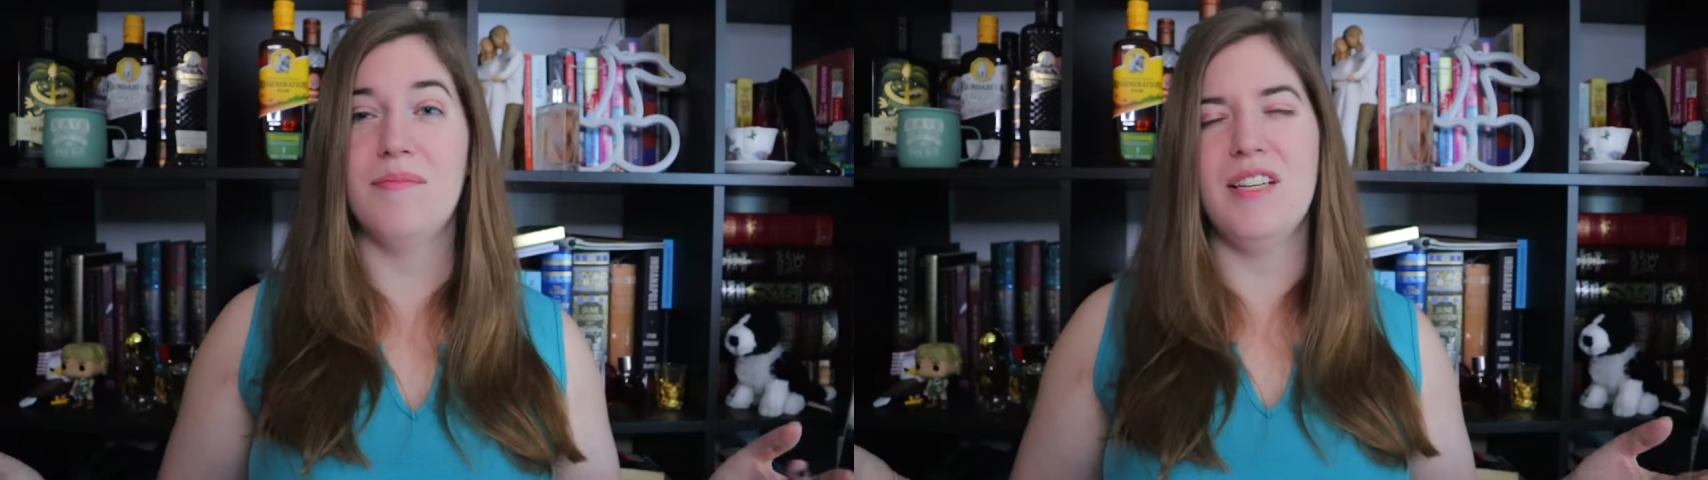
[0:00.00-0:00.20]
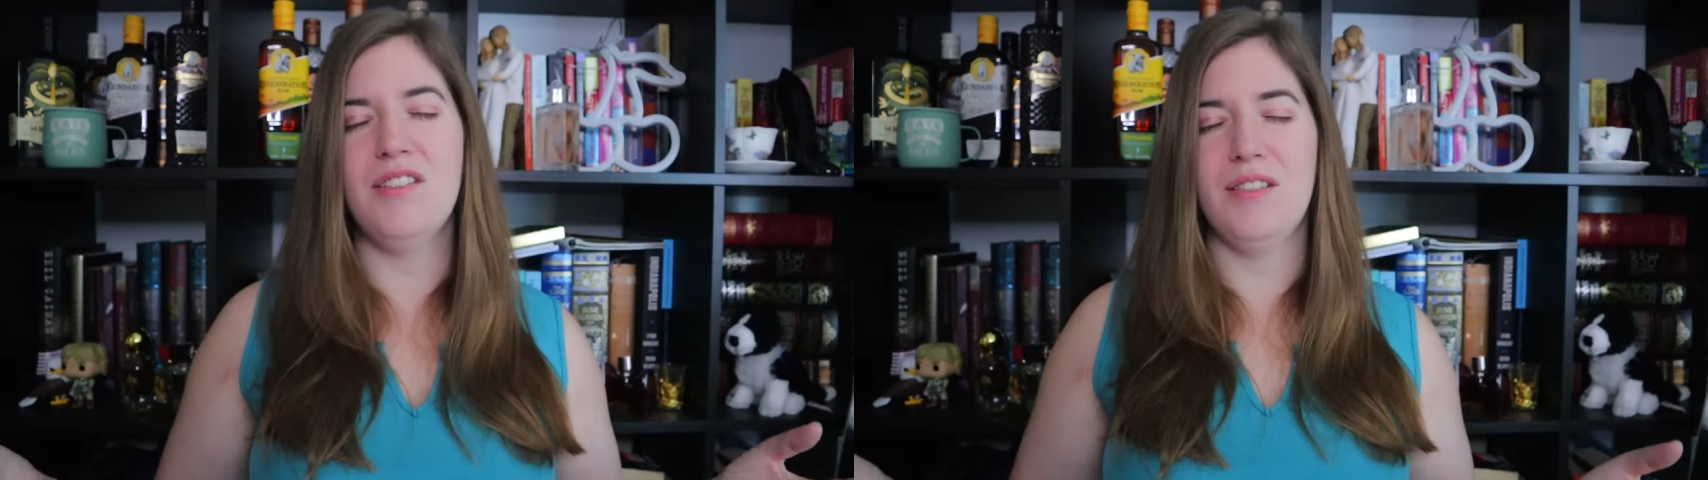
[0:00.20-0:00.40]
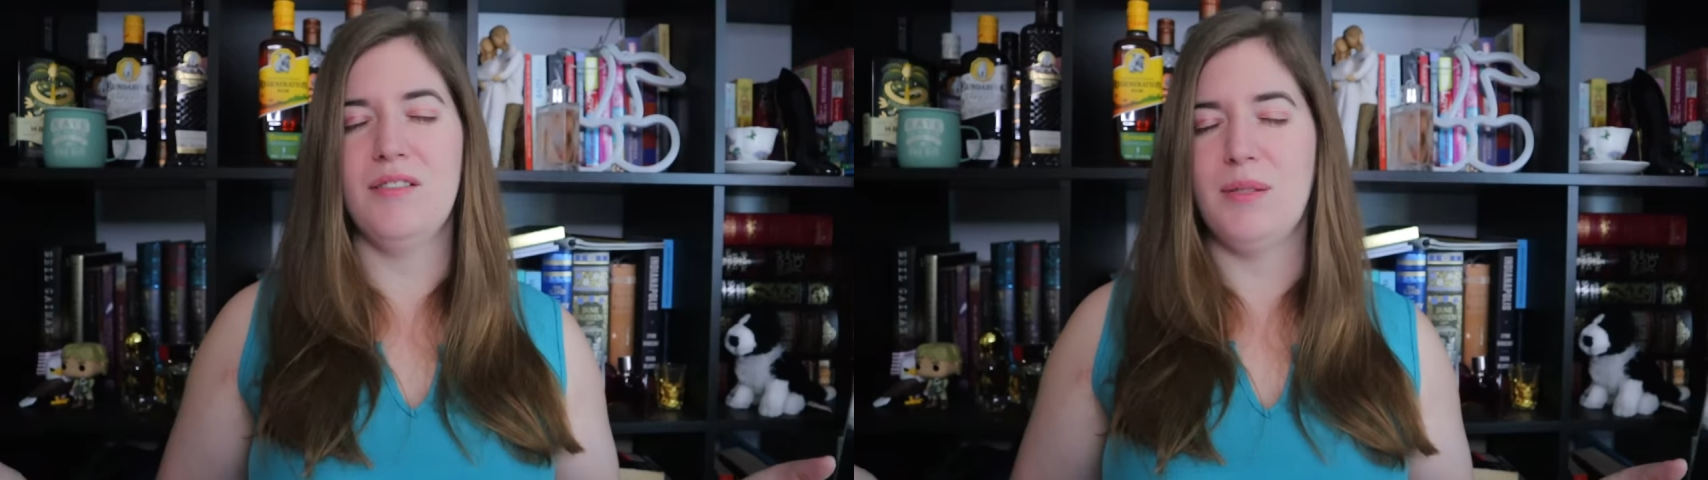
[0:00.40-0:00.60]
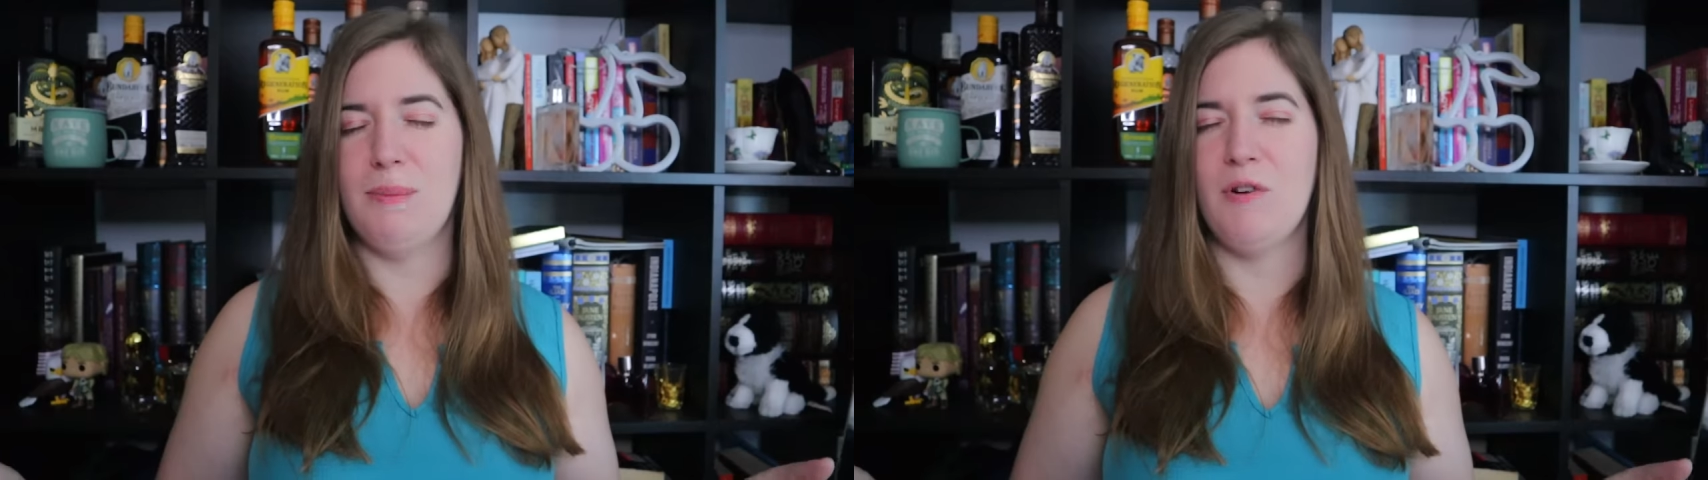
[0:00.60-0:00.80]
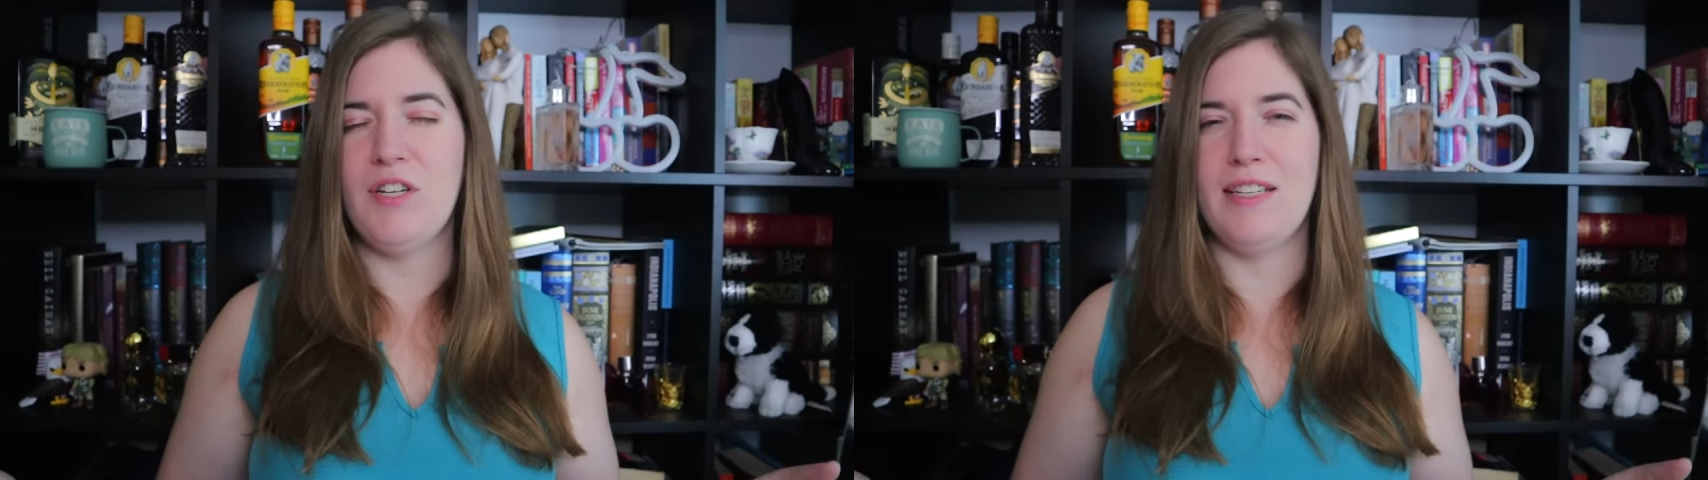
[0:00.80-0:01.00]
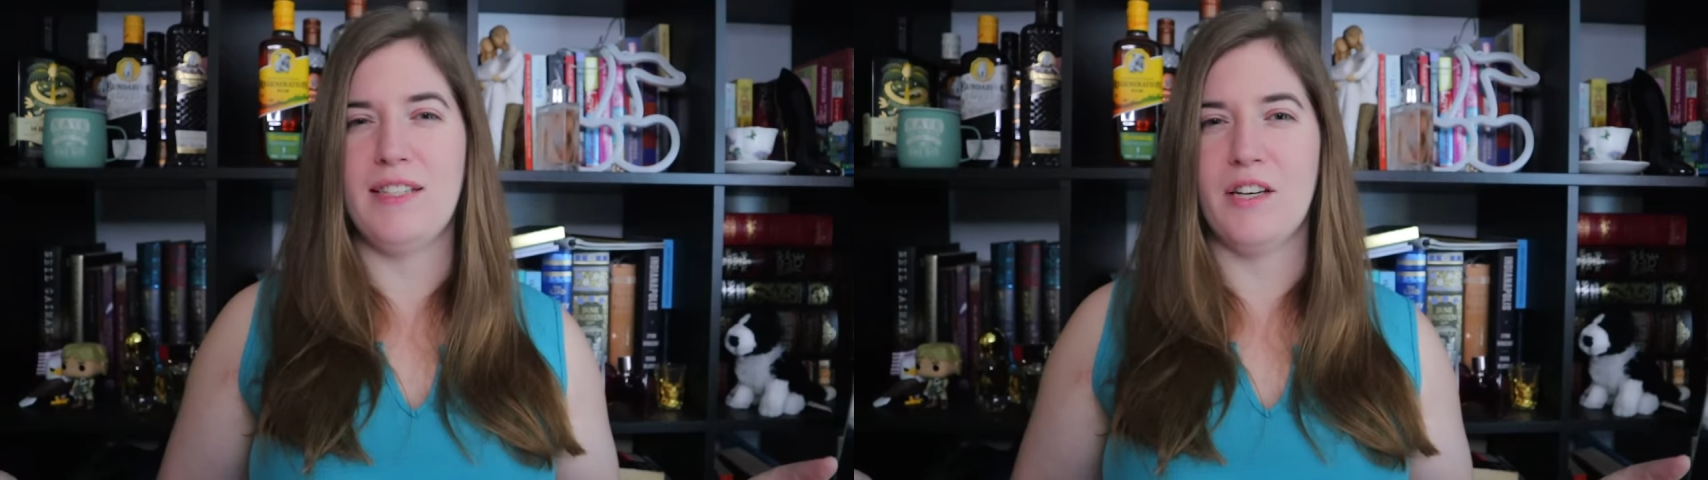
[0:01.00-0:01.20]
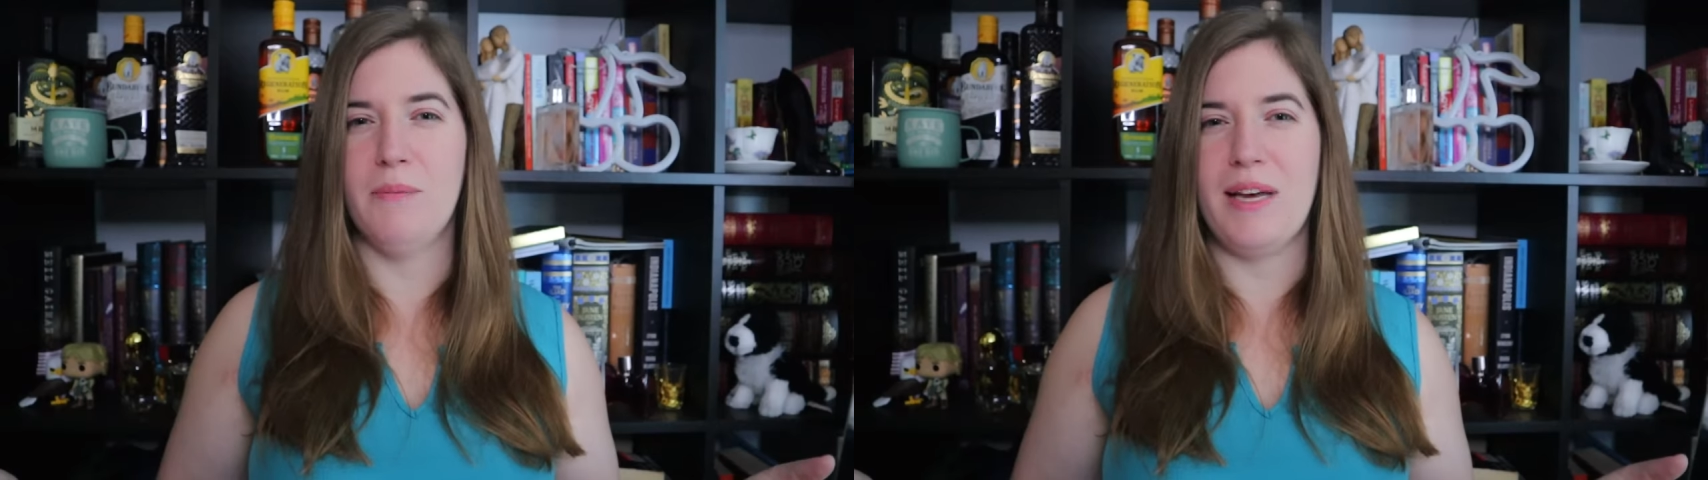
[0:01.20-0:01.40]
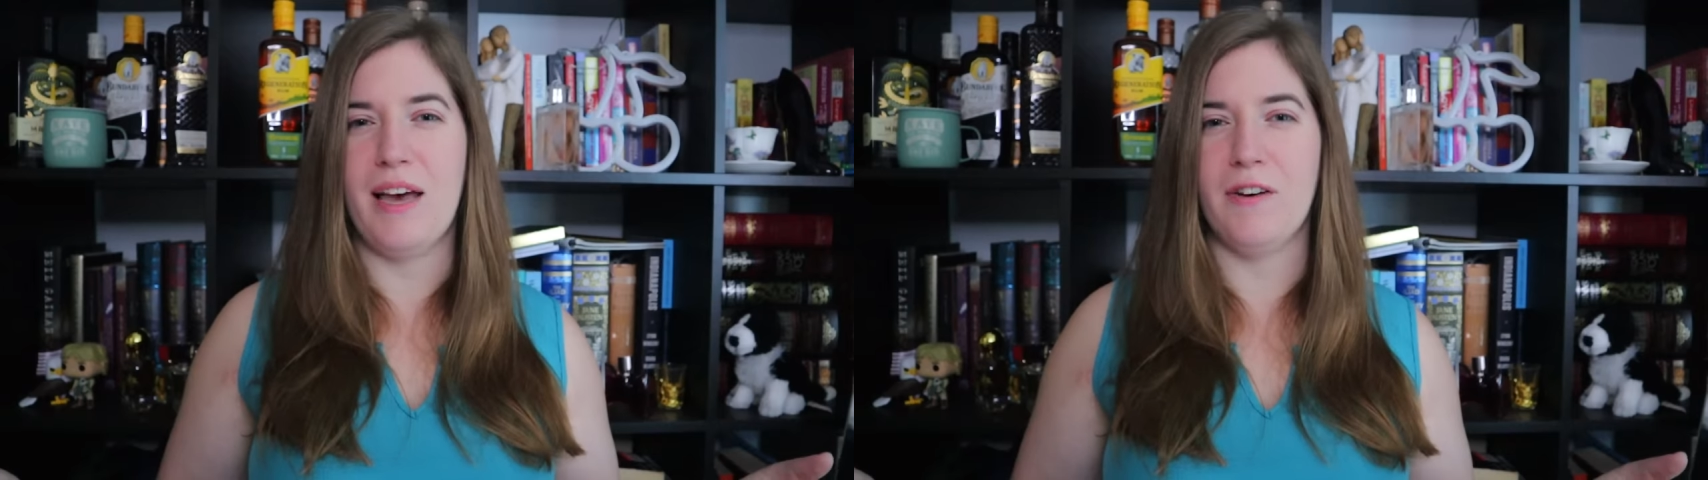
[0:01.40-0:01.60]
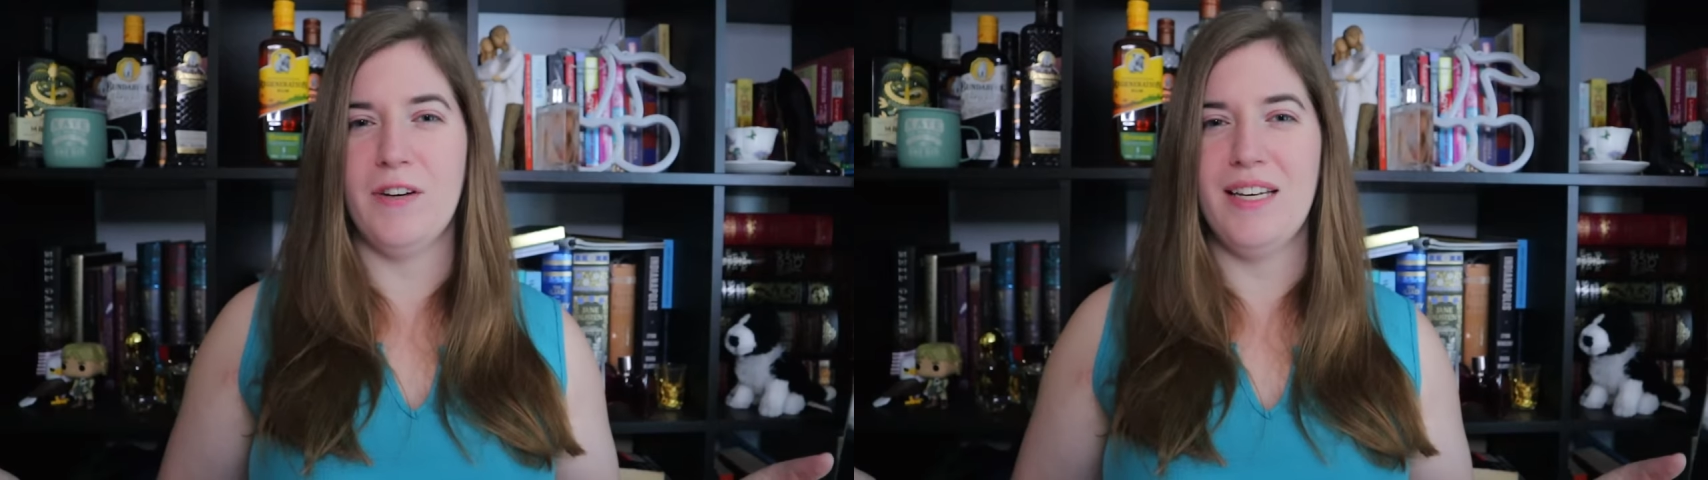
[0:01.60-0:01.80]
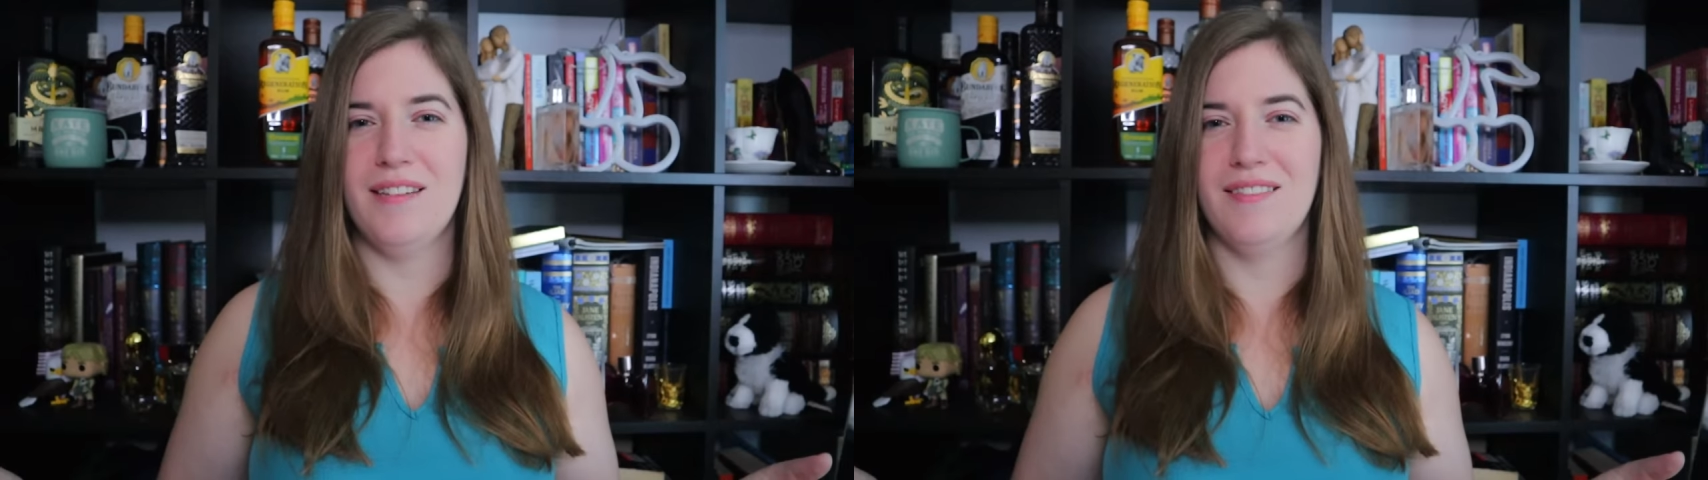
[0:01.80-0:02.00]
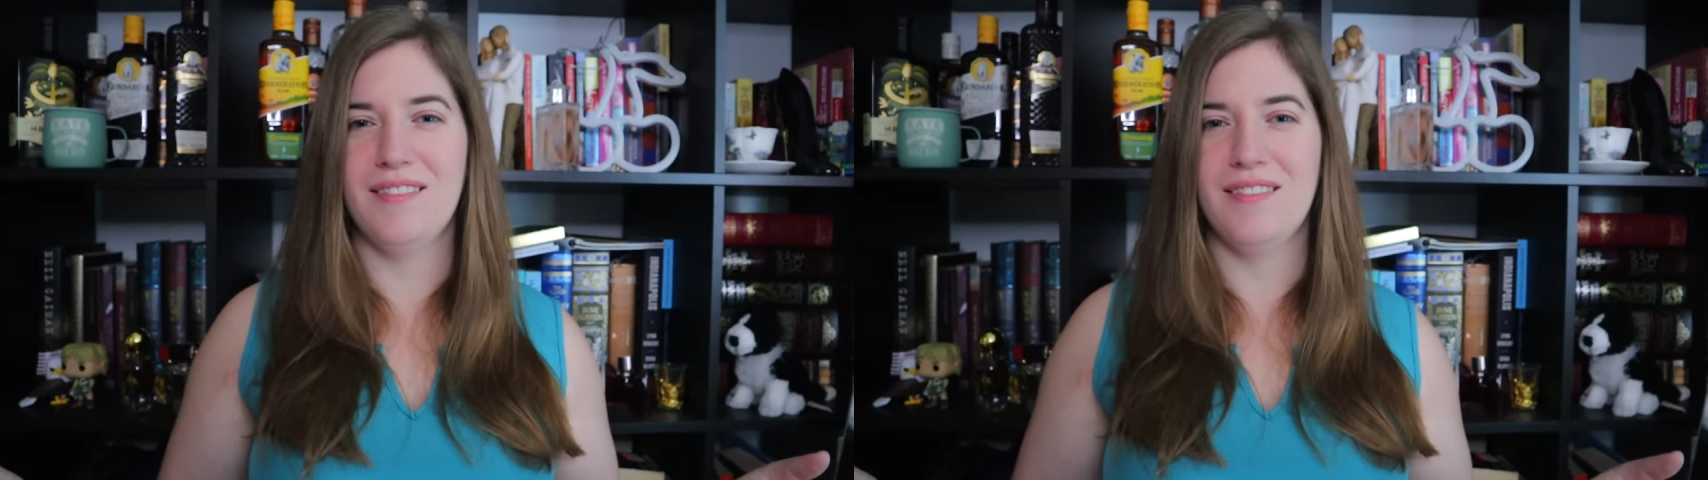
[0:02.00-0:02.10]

there's a small chance they could be angry,